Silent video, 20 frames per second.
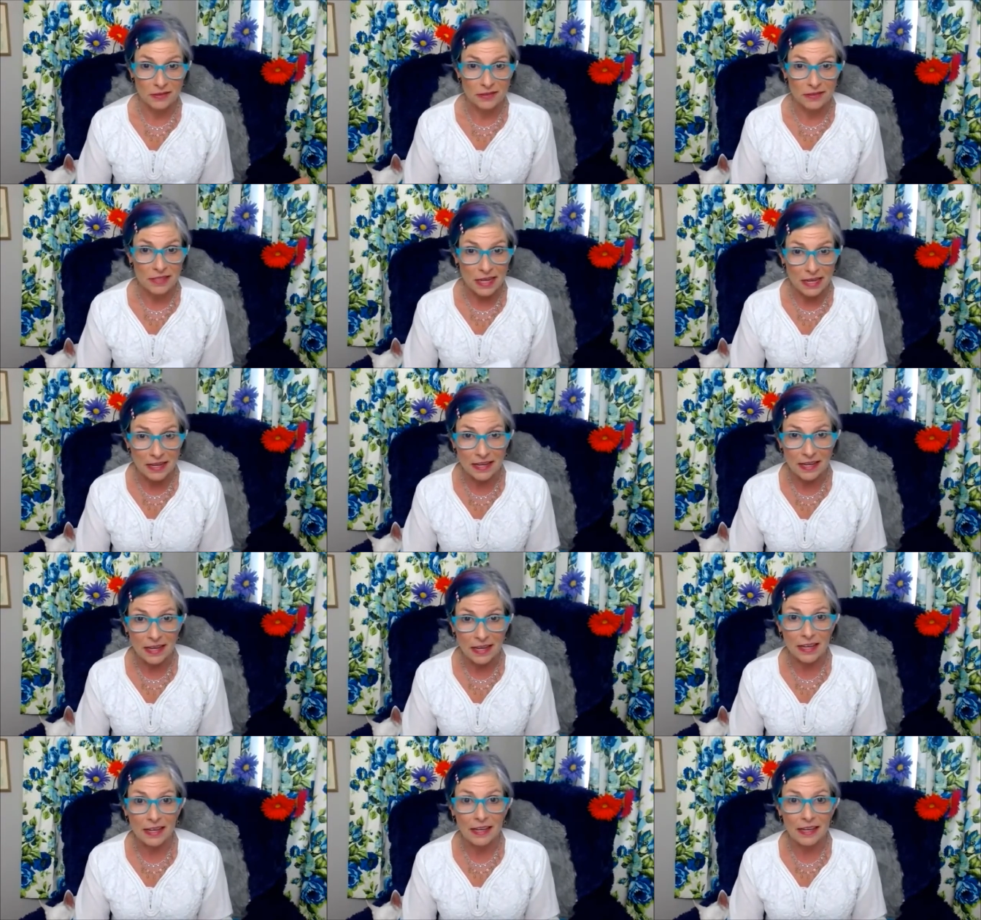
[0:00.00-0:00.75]

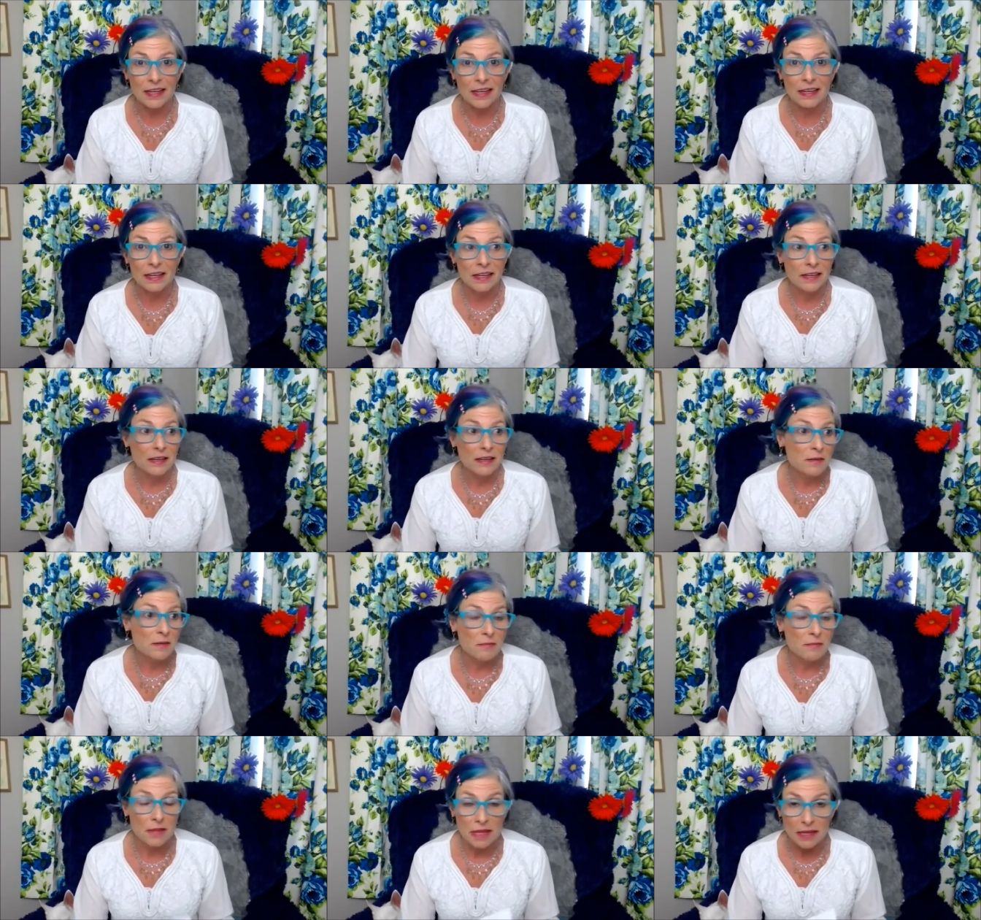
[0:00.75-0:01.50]
dating
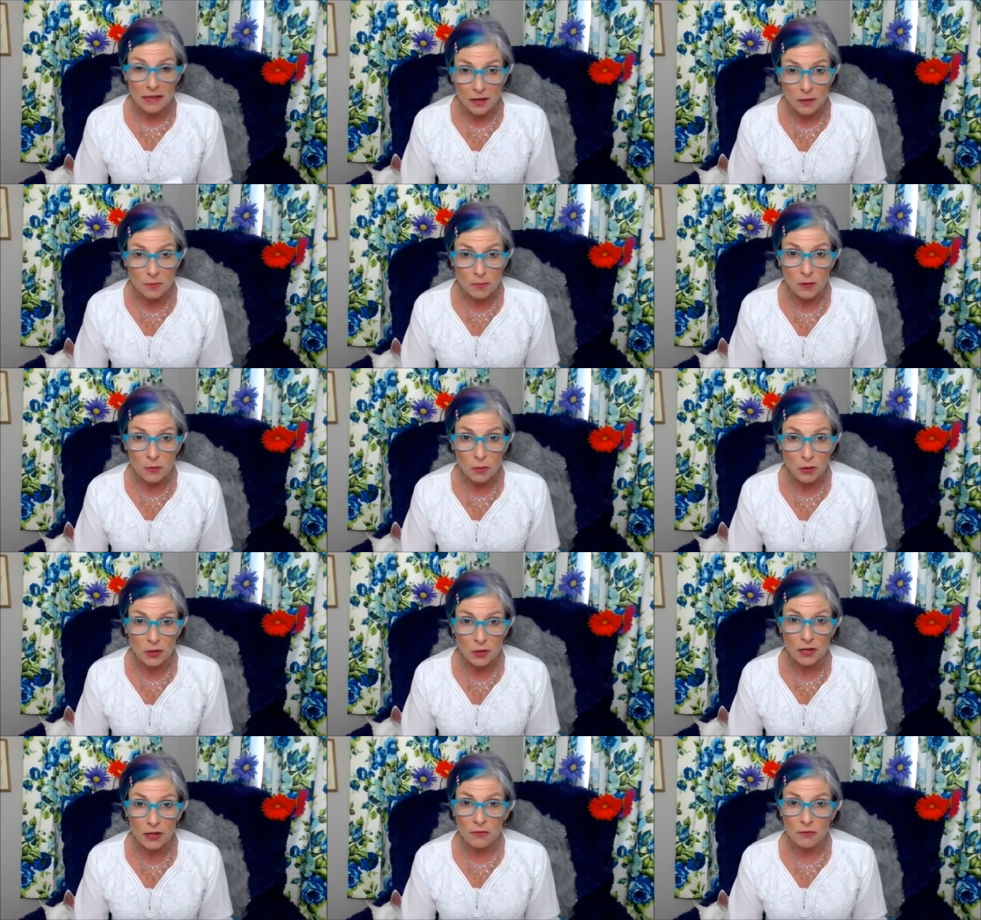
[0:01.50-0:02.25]
may not be
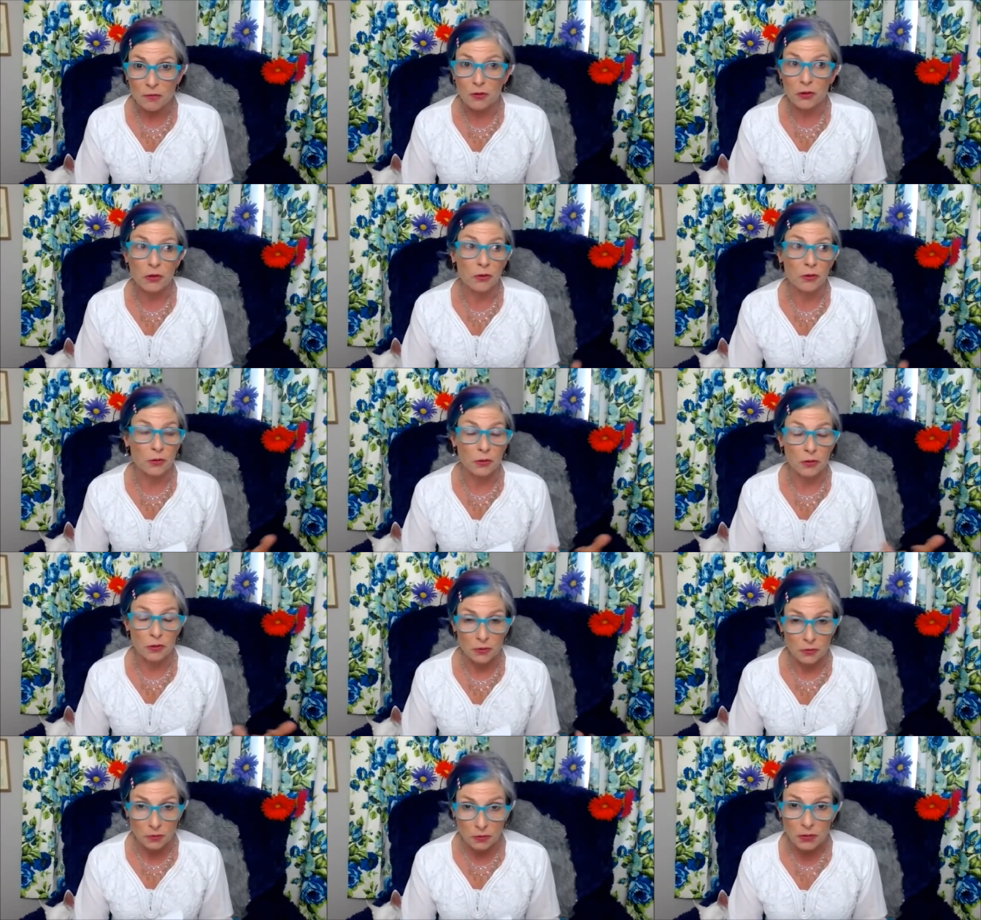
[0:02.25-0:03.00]
working for you
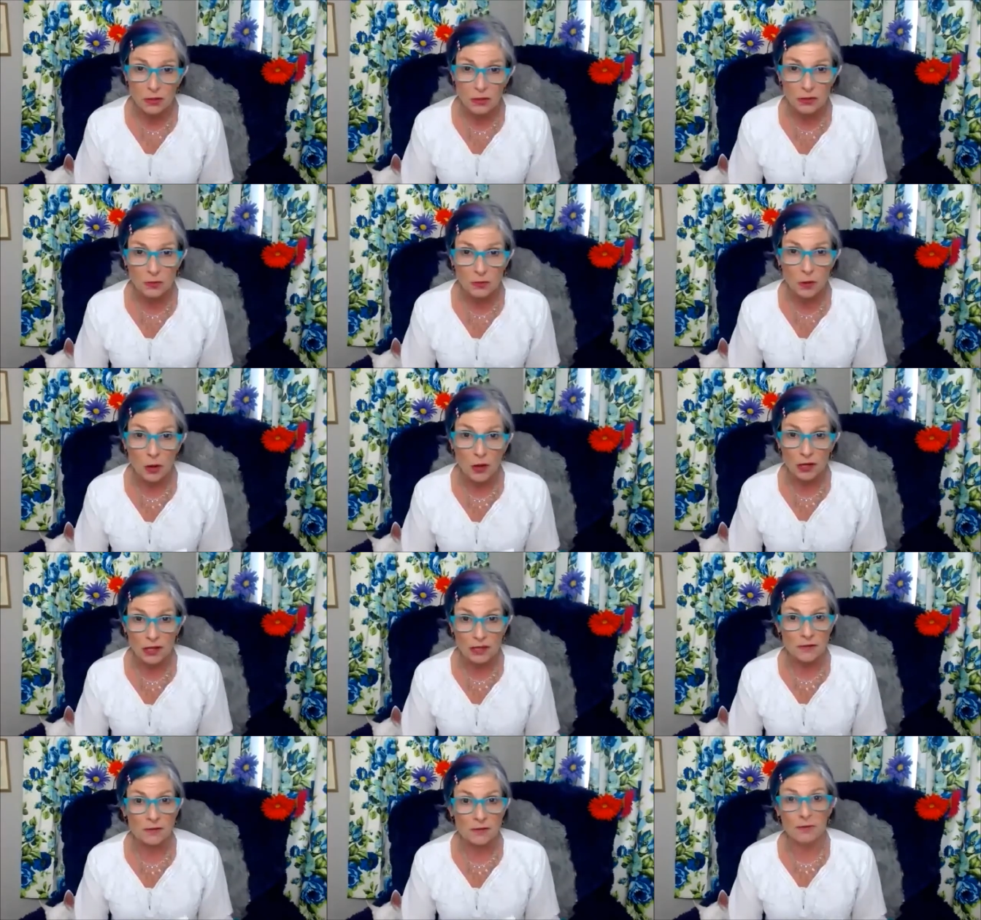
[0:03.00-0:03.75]
or you're really
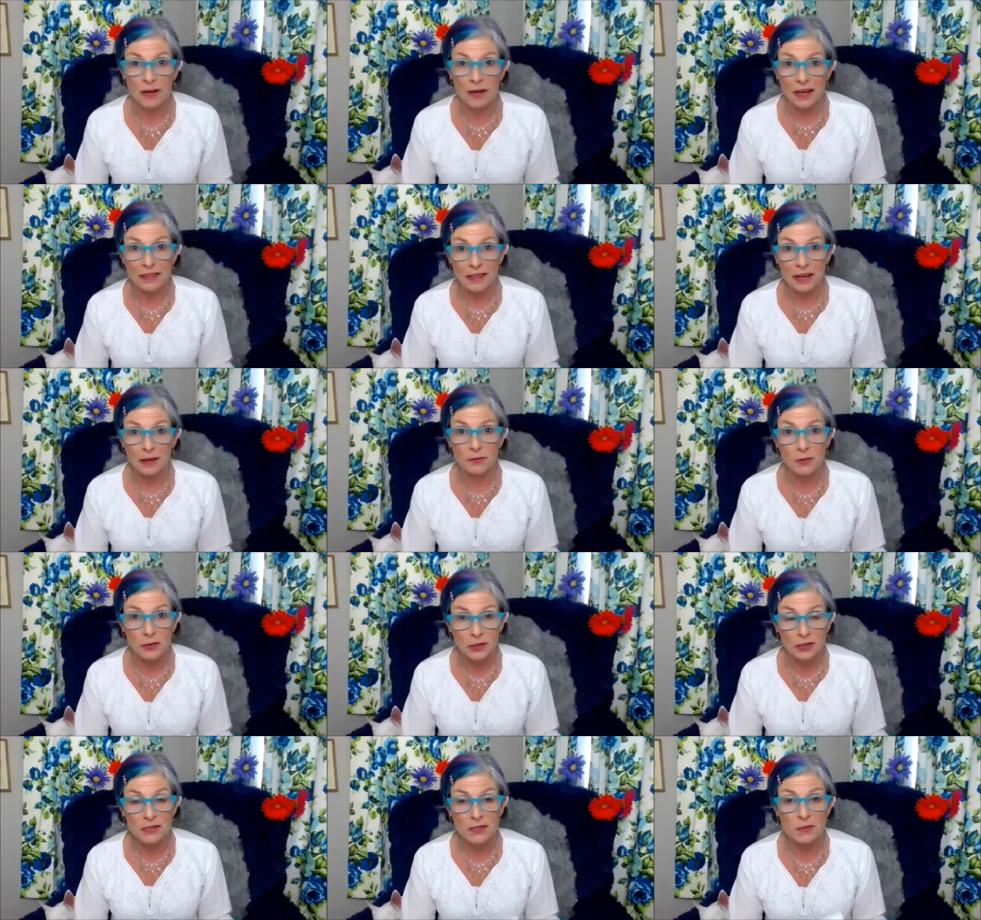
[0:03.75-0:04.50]
wanting to find that
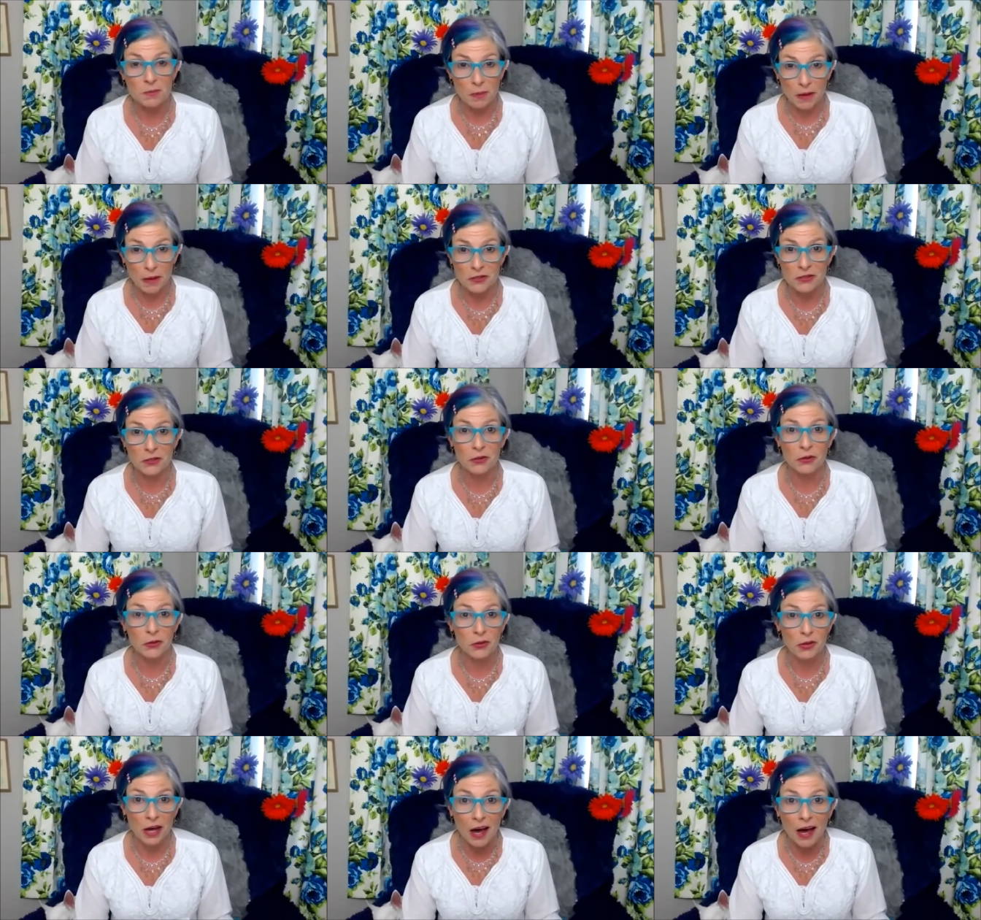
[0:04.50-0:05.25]
really
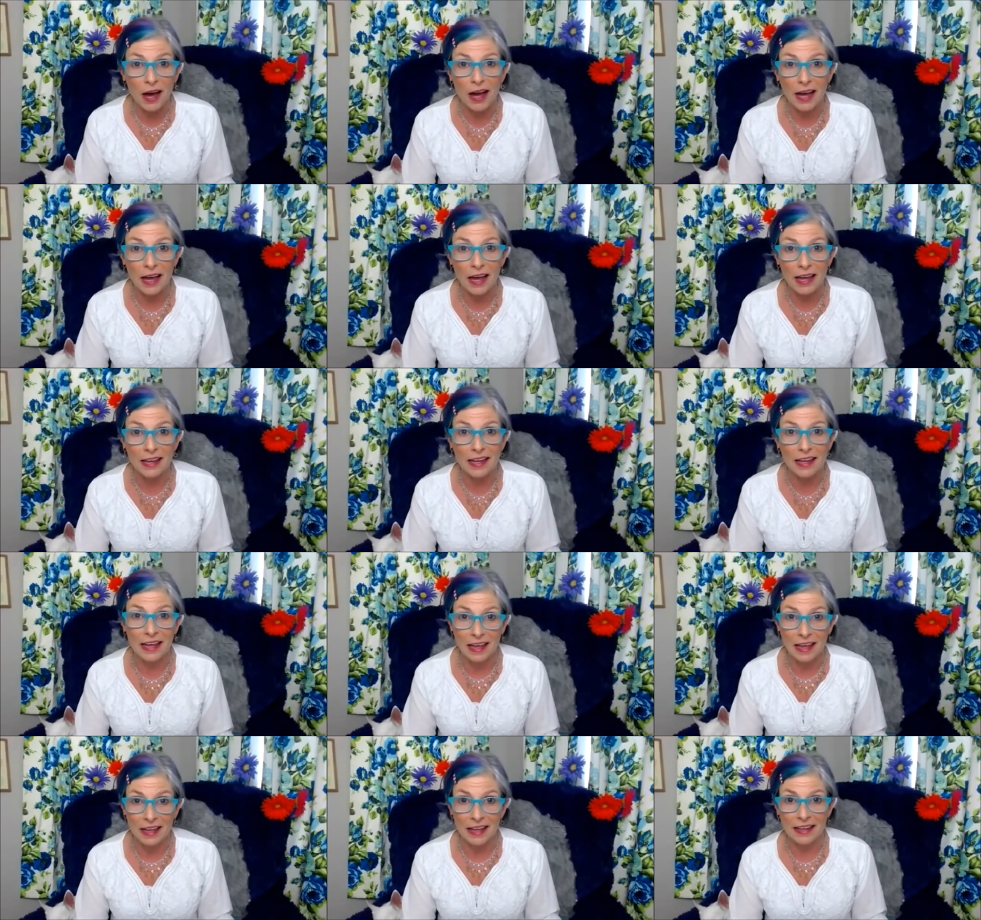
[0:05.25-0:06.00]
special
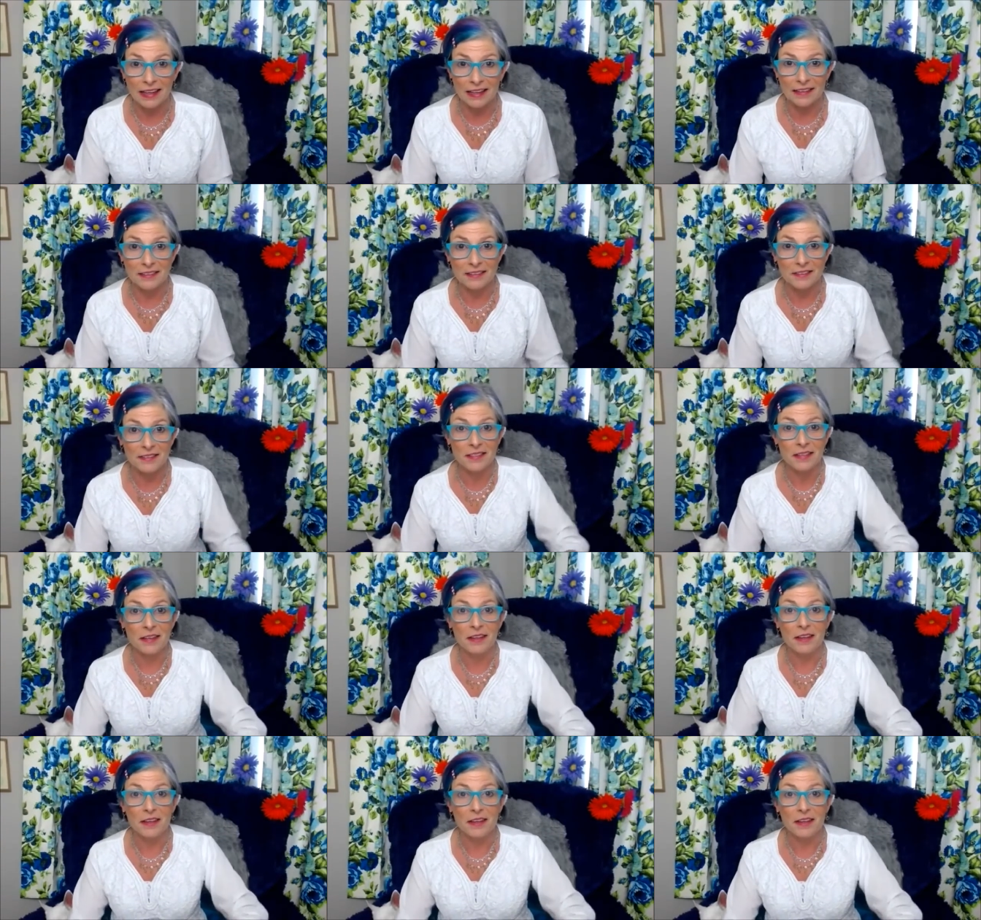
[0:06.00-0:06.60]
guy and